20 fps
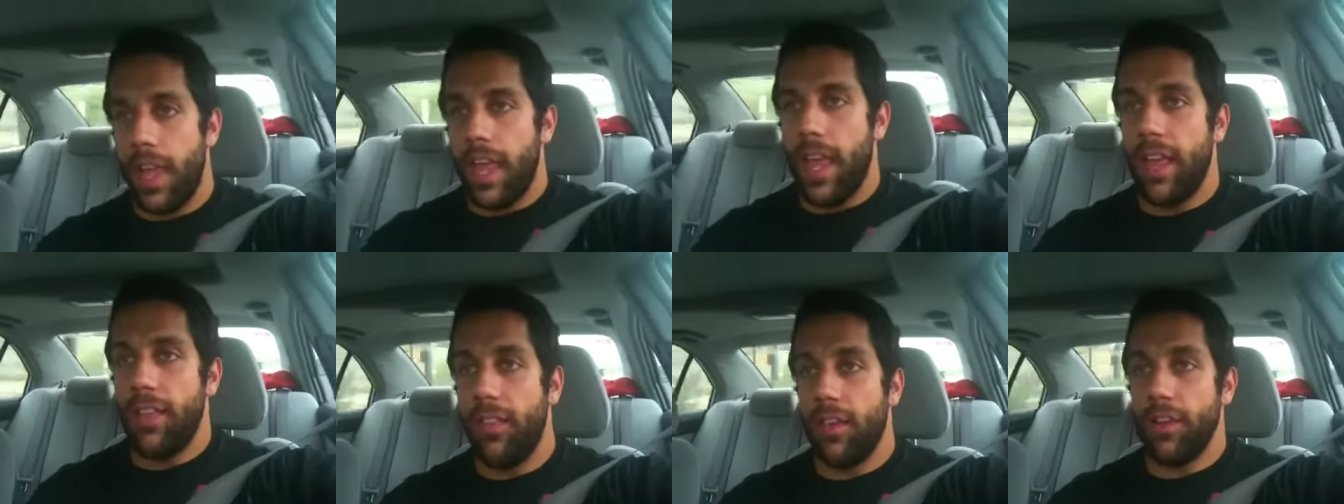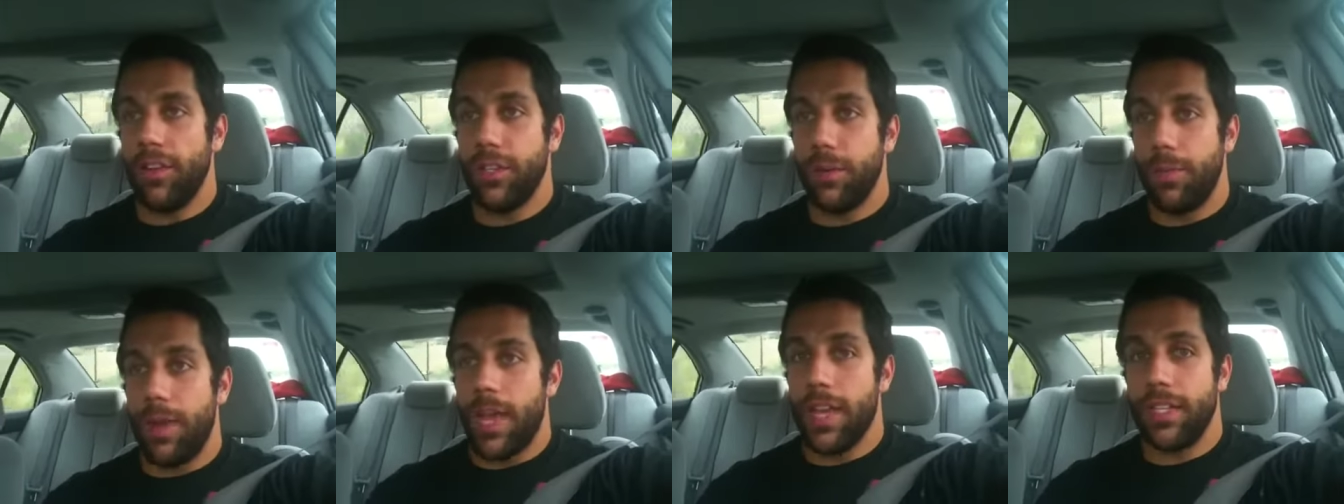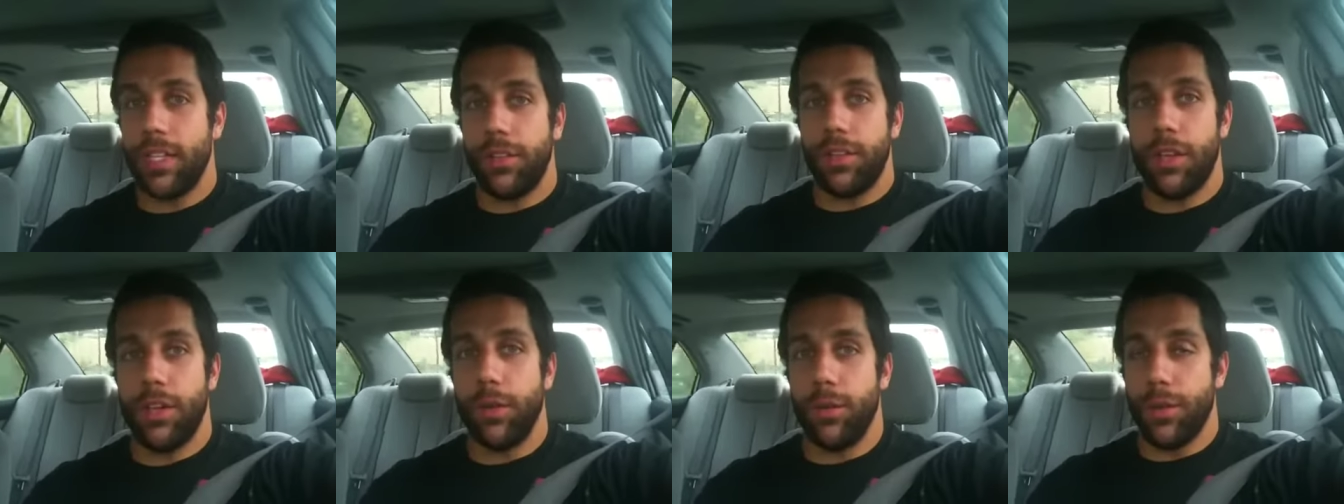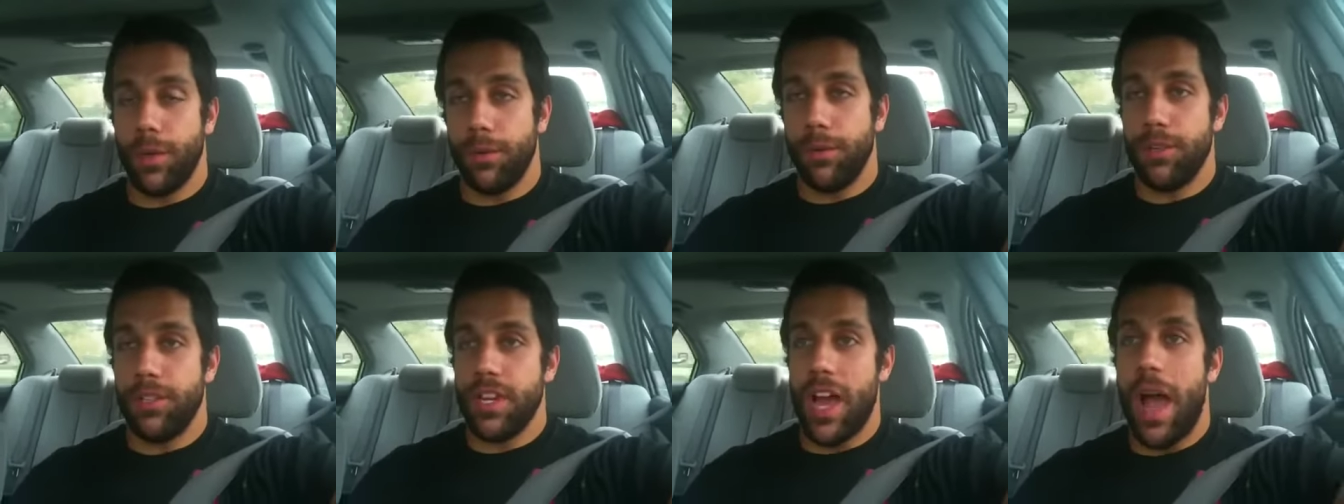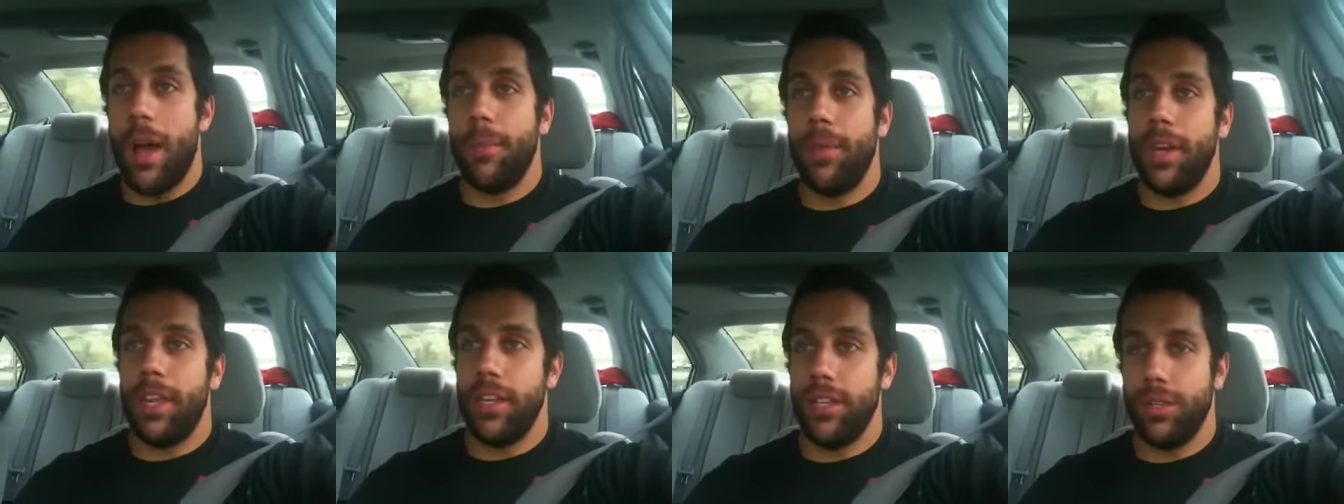and there are some guys out there who can
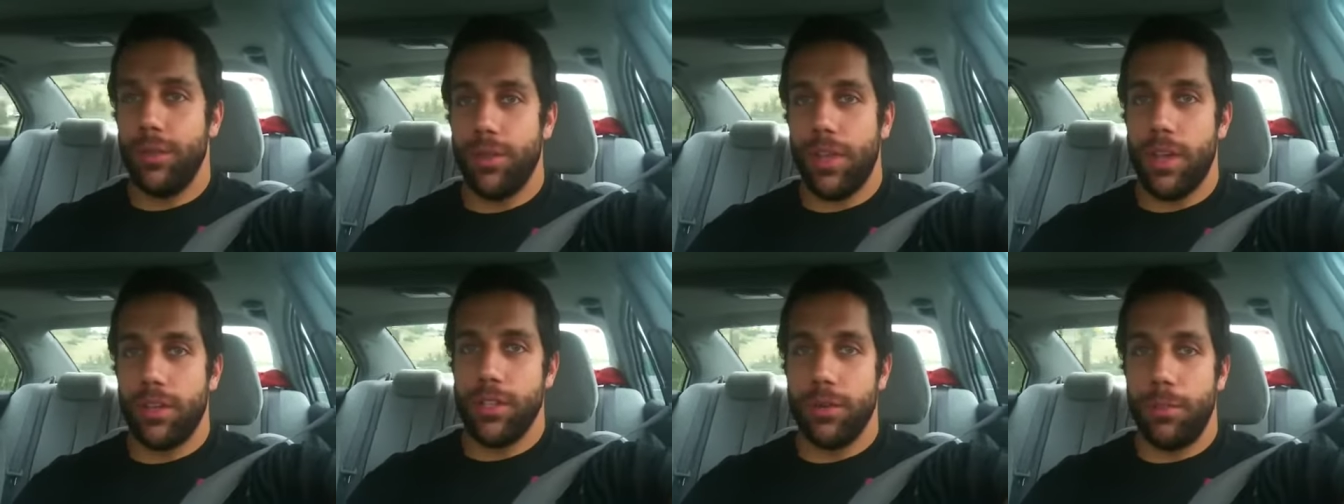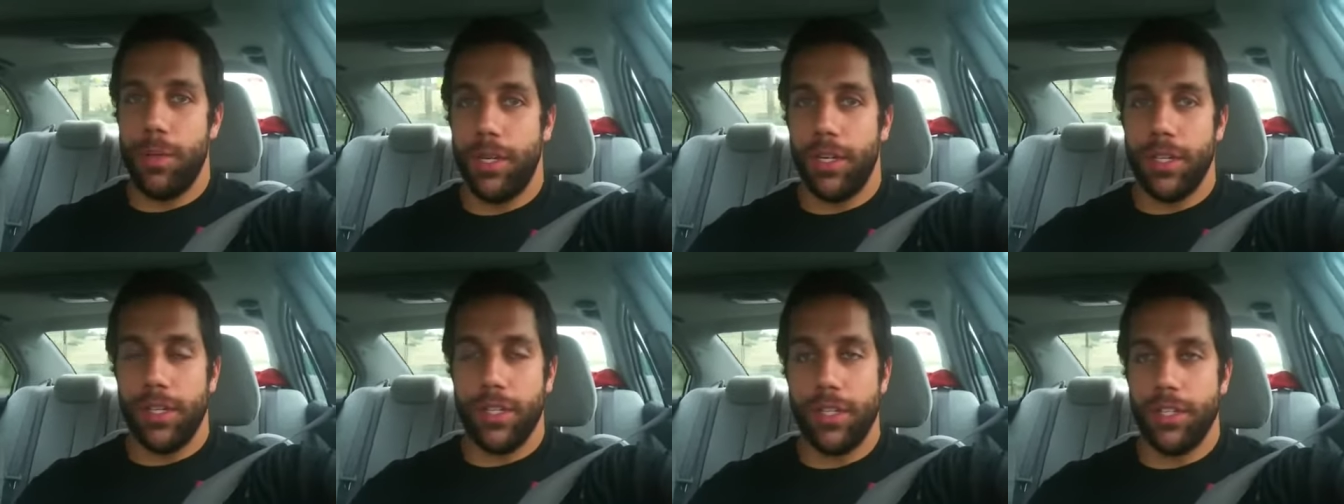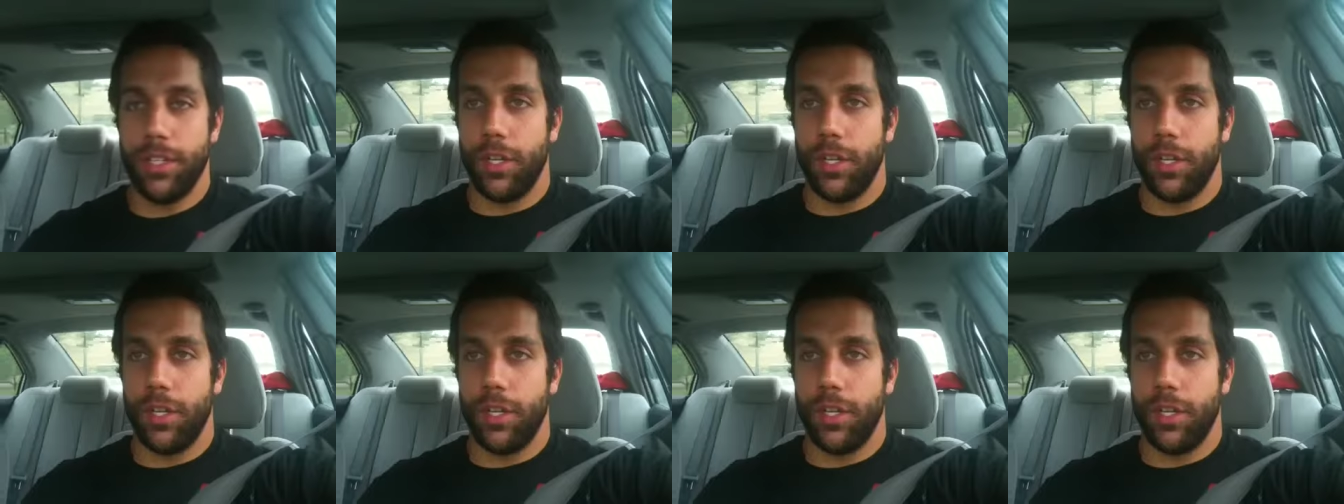dominate 2,000 meters.